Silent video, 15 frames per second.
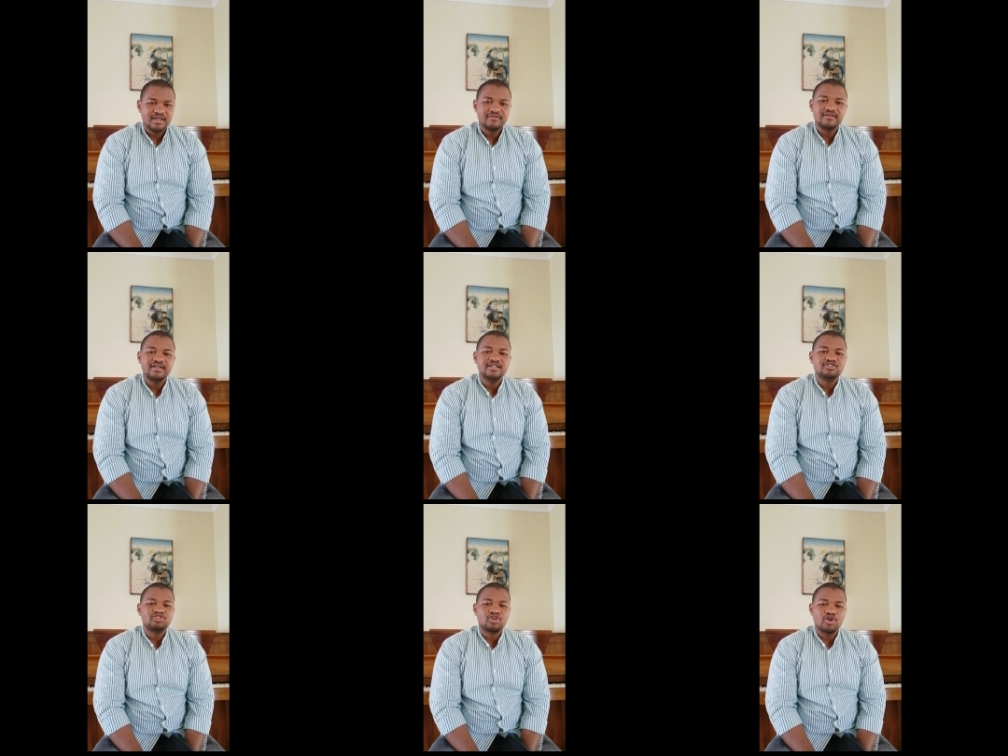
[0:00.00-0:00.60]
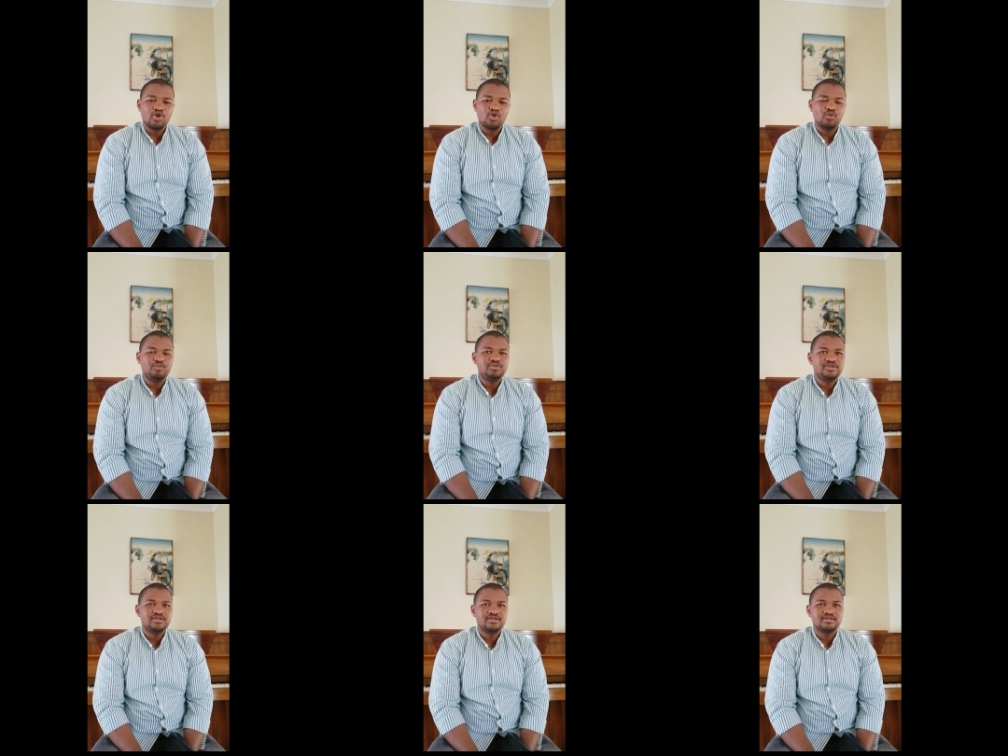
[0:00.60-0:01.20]
Even his
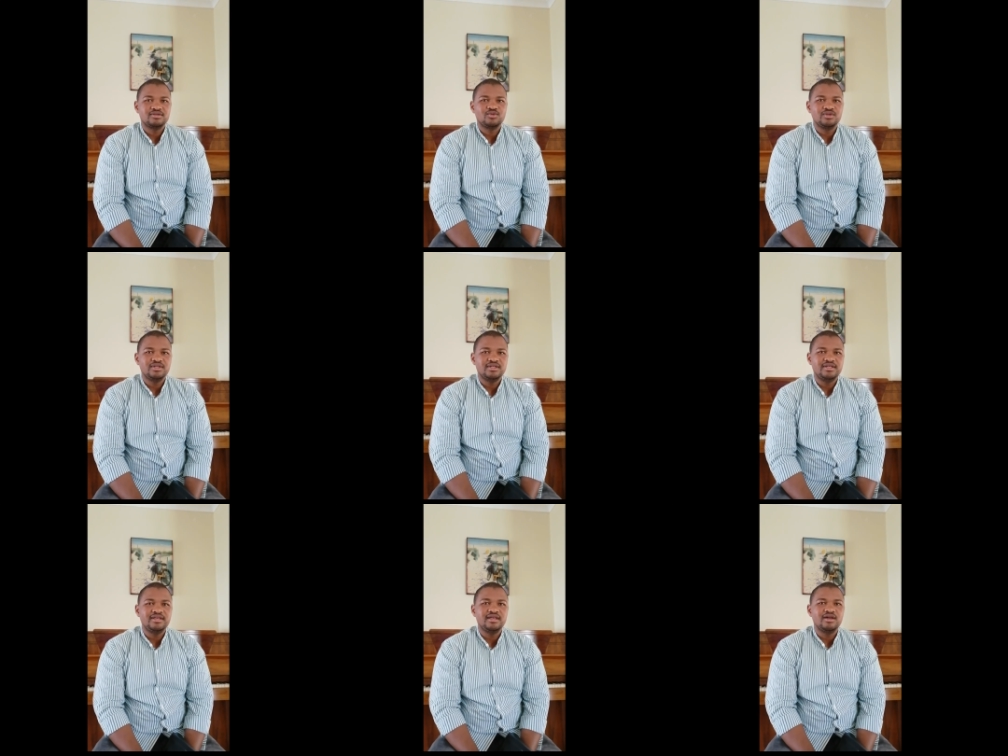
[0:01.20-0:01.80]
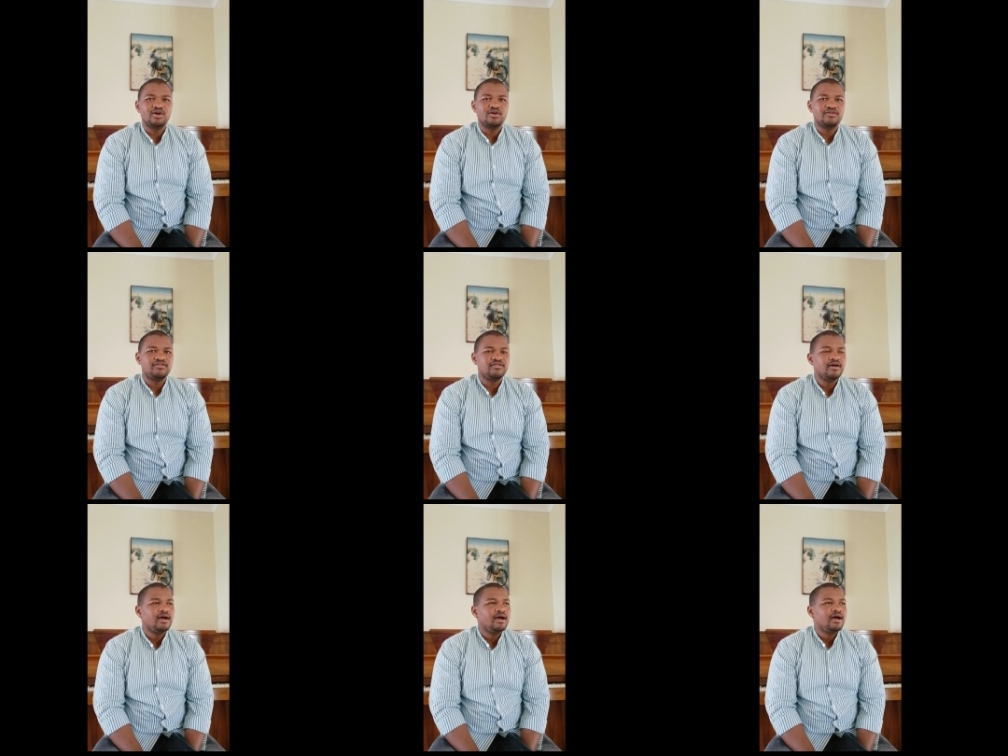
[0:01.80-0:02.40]
robes, we hear
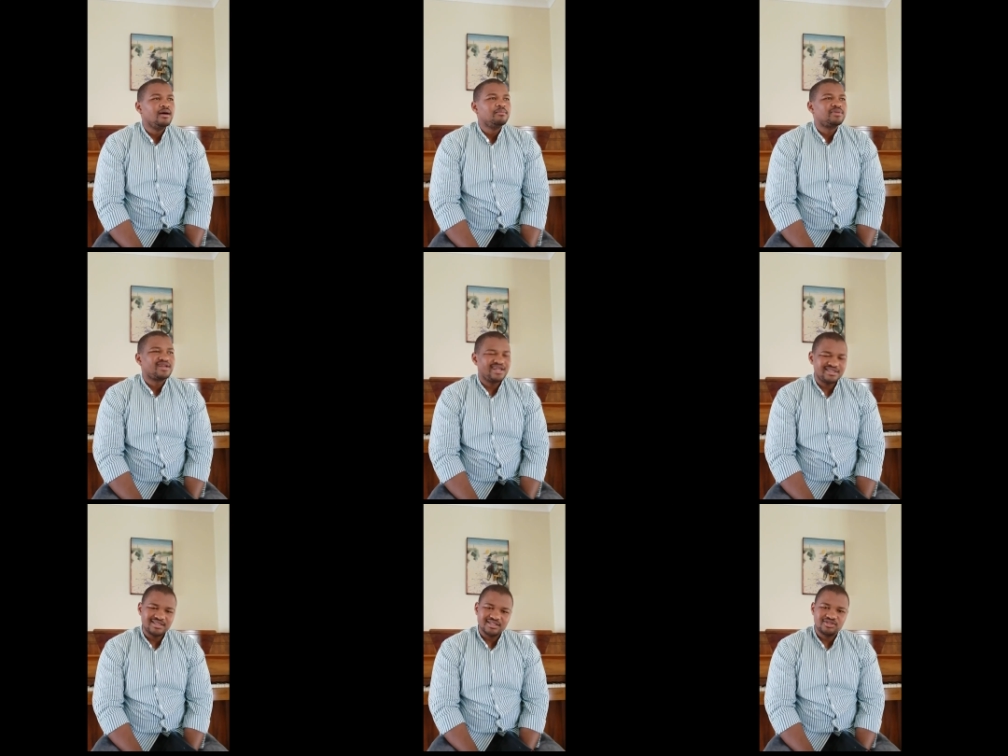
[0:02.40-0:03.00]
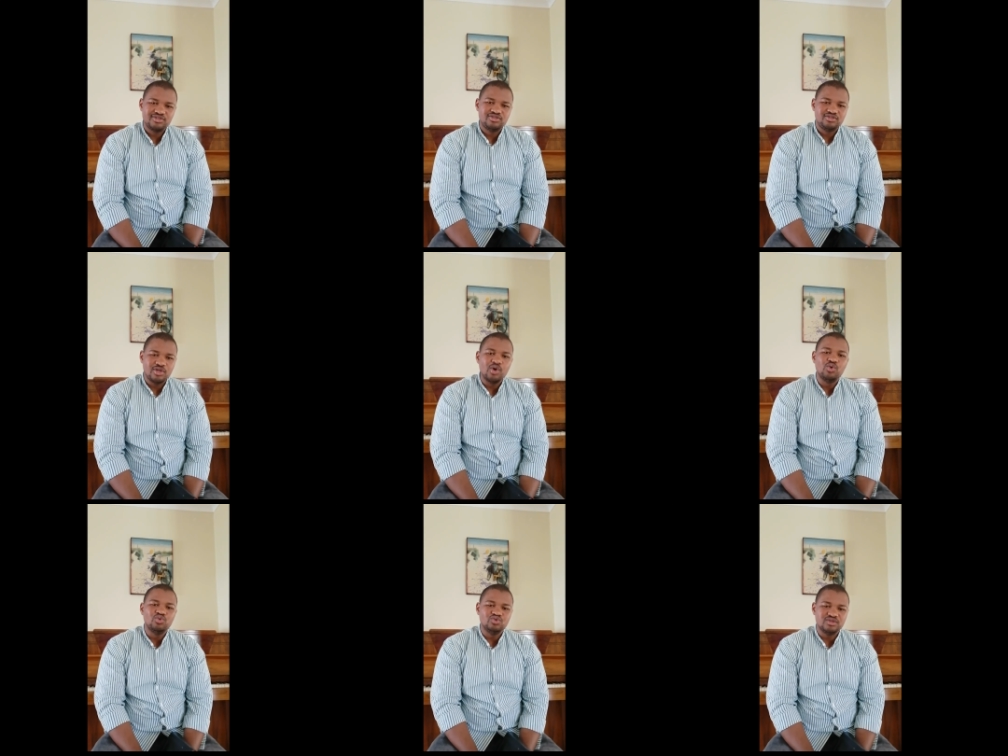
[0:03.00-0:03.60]
of precious
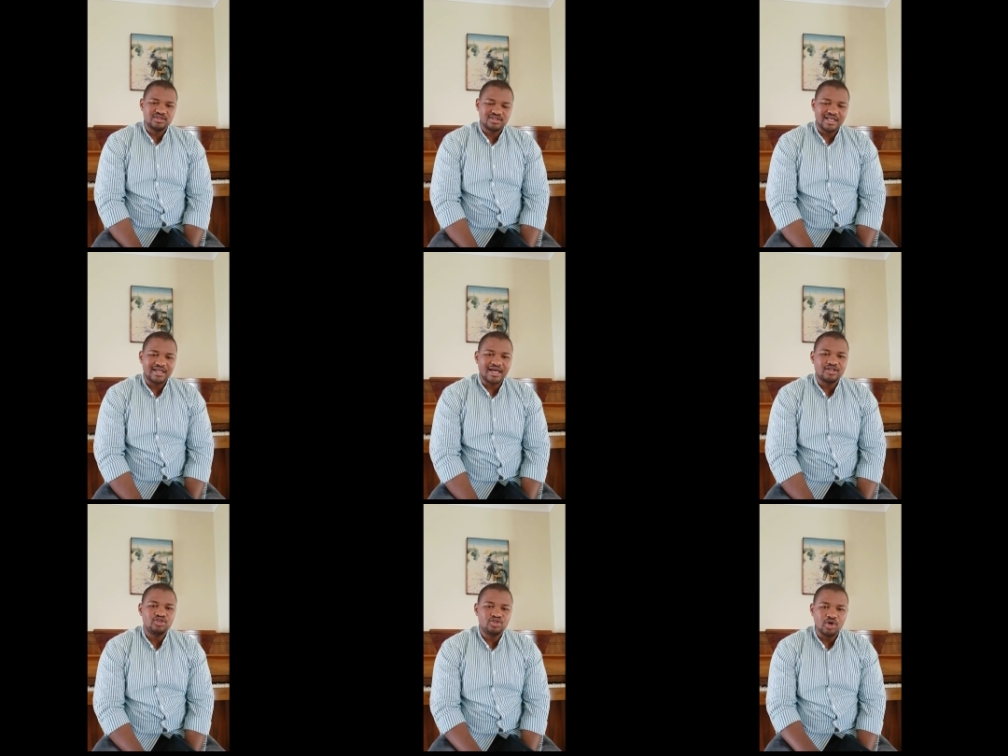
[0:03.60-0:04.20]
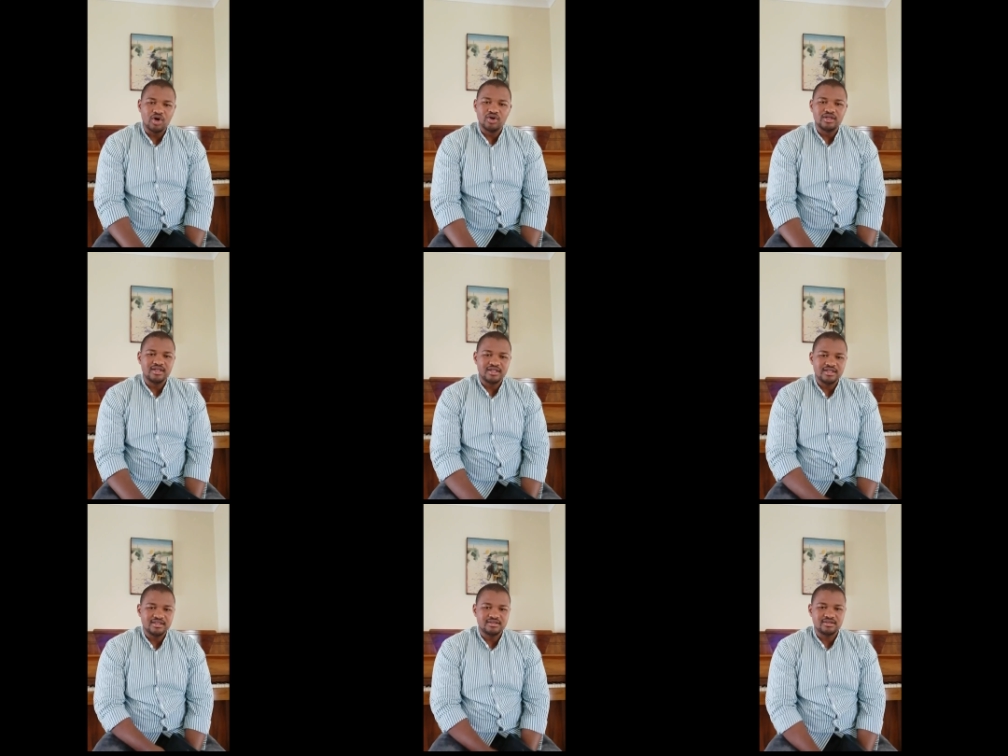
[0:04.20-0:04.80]
stones that
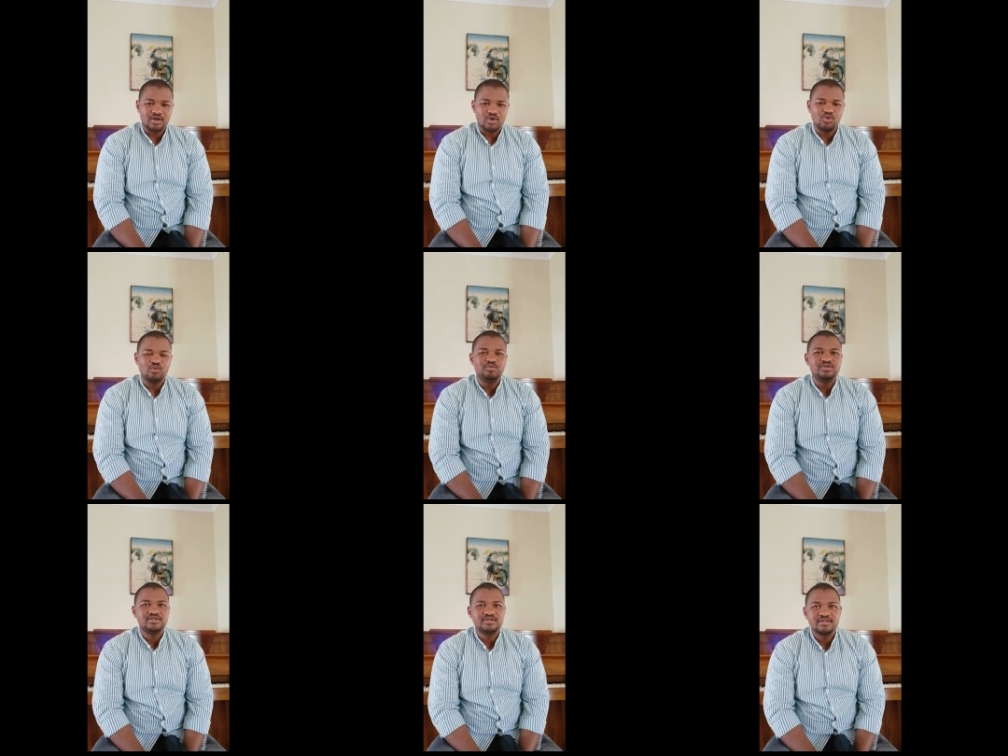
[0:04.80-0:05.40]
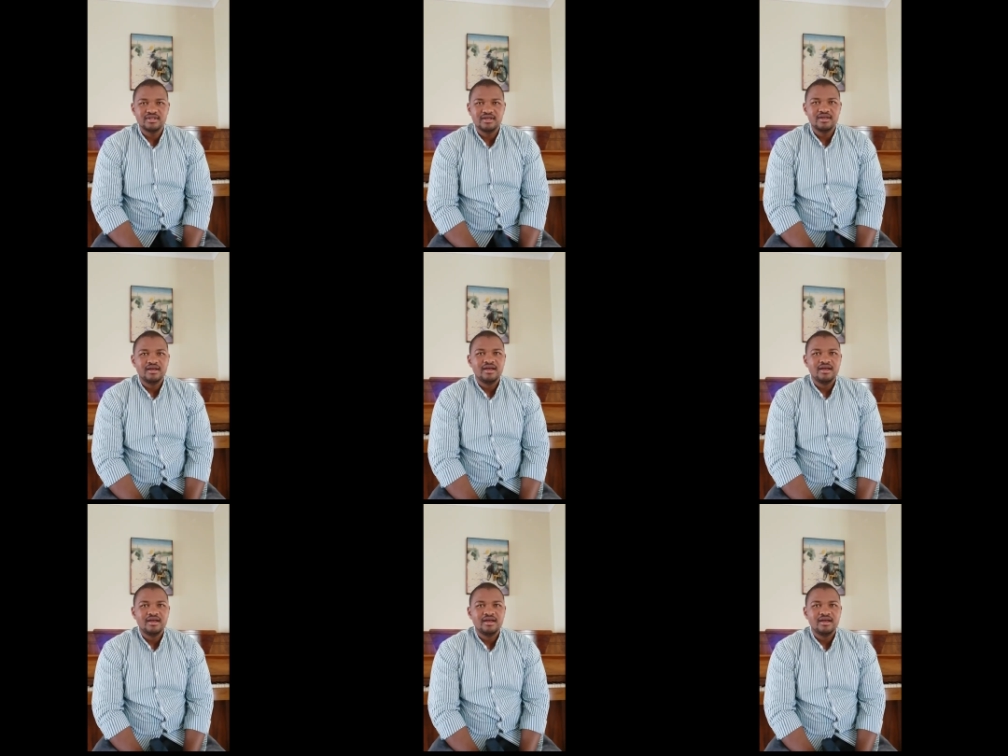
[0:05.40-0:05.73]
adorned his robes.